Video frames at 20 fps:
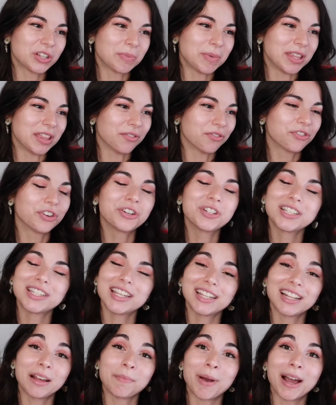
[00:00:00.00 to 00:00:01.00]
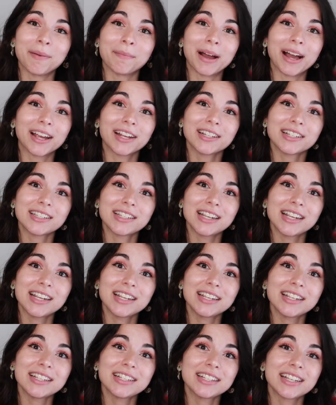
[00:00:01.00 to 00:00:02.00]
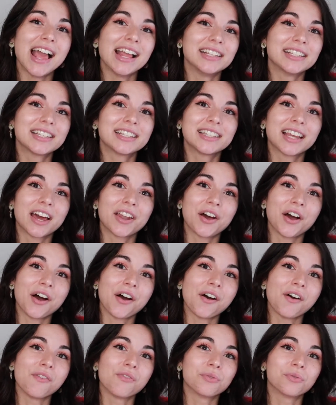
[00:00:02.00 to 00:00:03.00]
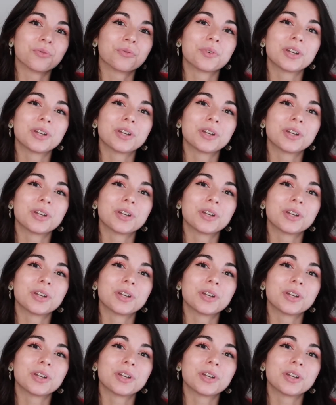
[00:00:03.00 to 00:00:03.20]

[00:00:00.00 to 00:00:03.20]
to be the first thing that my mind sees instead of